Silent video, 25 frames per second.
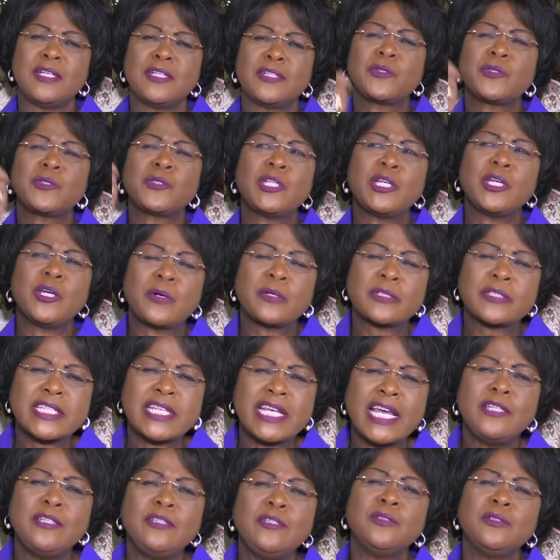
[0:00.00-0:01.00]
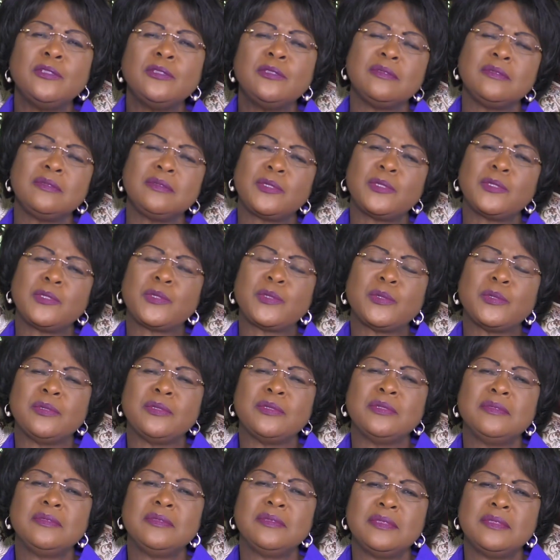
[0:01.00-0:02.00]
to the Osei Tutu
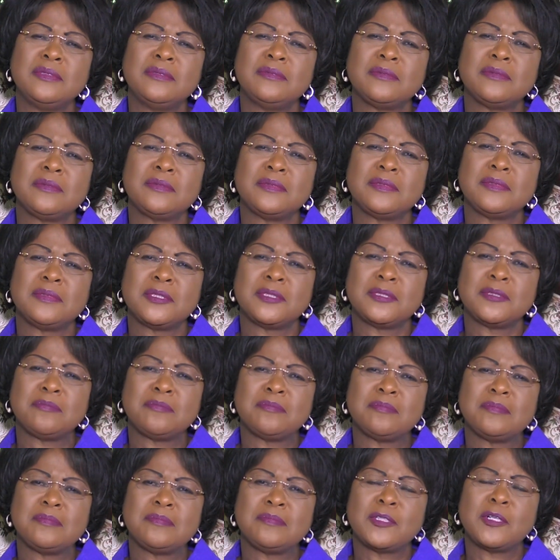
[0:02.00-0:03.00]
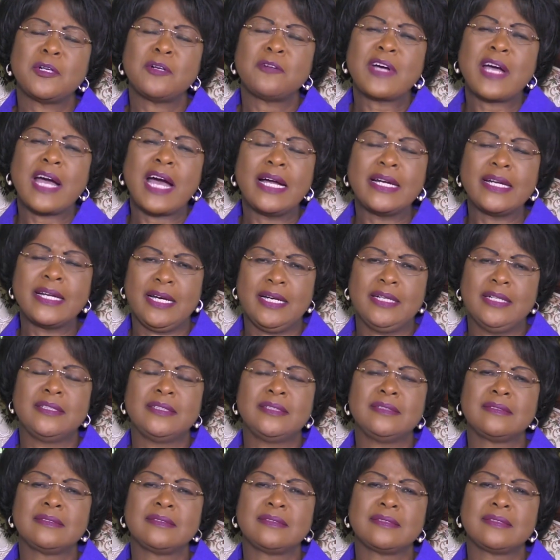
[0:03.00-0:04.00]
of
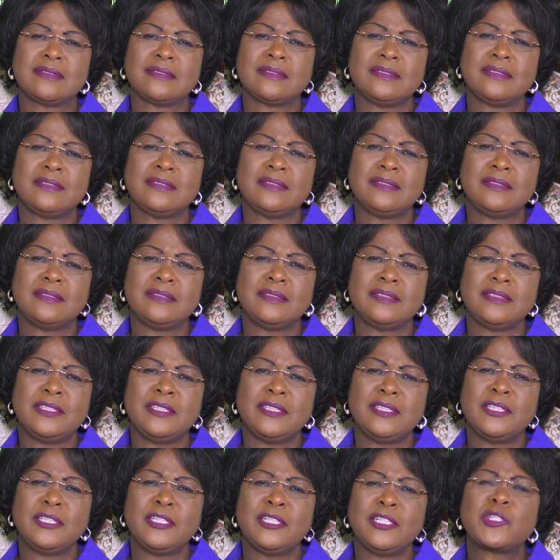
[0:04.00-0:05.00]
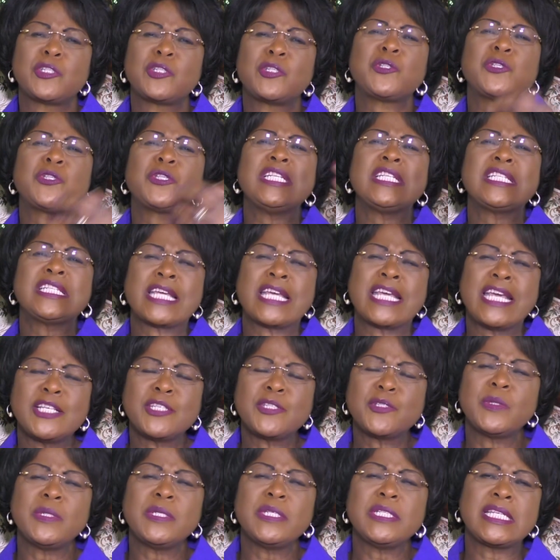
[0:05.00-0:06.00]
Ghana, to
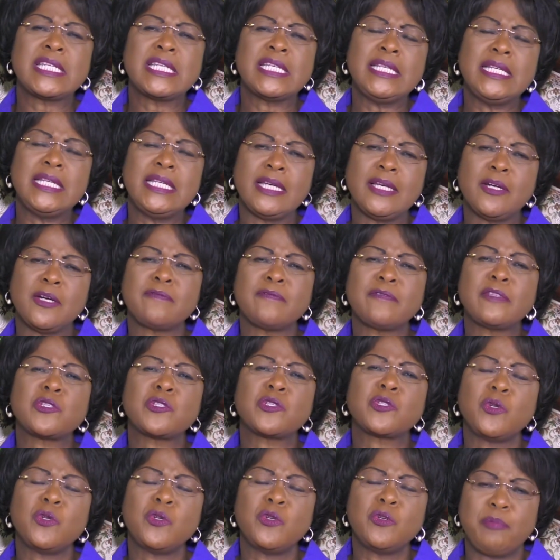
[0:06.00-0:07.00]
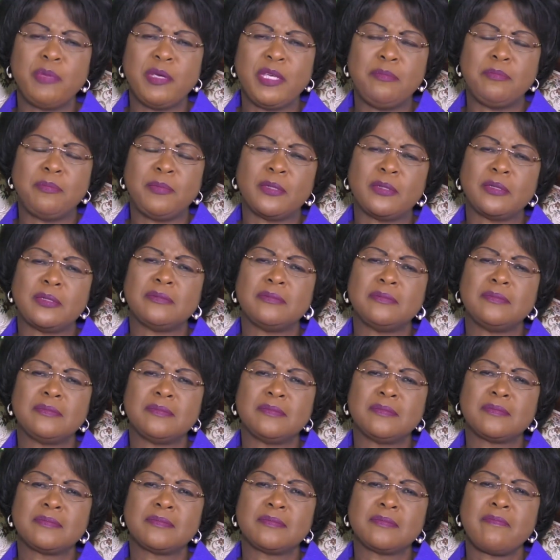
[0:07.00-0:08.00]
King Zulutini of the Zulu people,
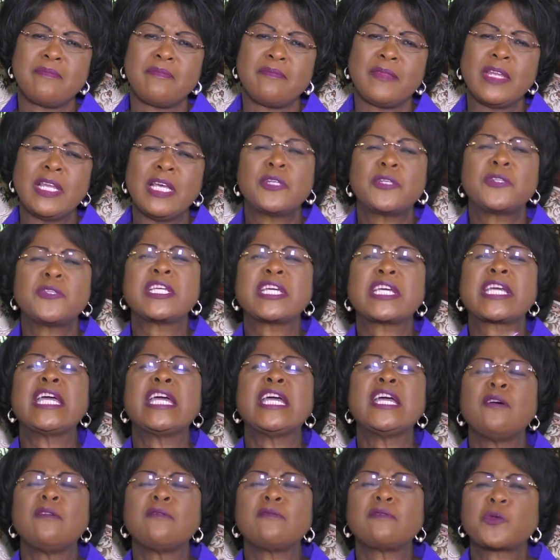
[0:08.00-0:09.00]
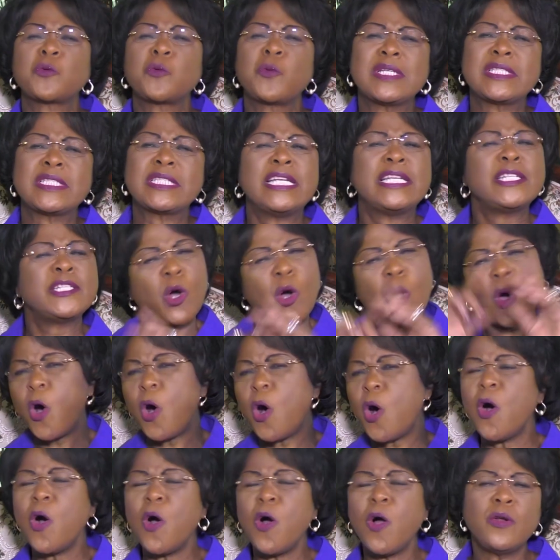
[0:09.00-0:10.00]
to the King of Swaziland,
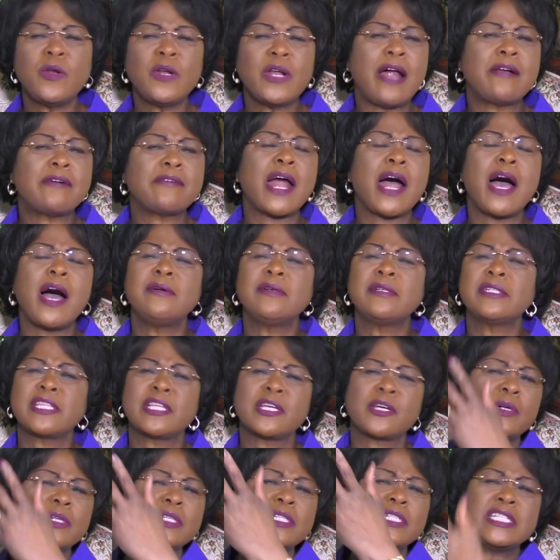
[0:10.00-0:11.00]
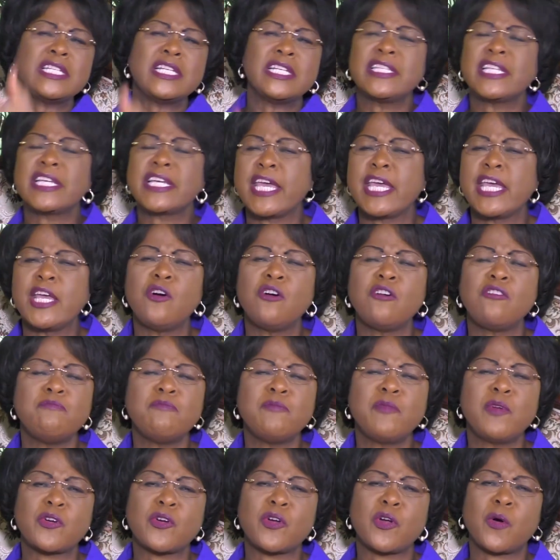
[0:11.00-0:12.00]
all around the continent, the King of
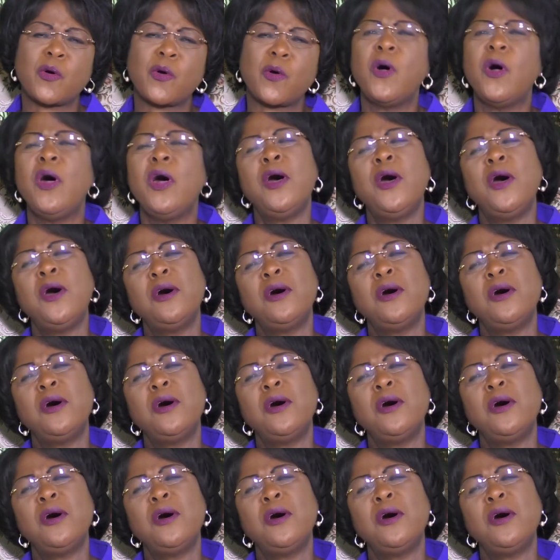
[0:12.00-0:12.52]
Morocco,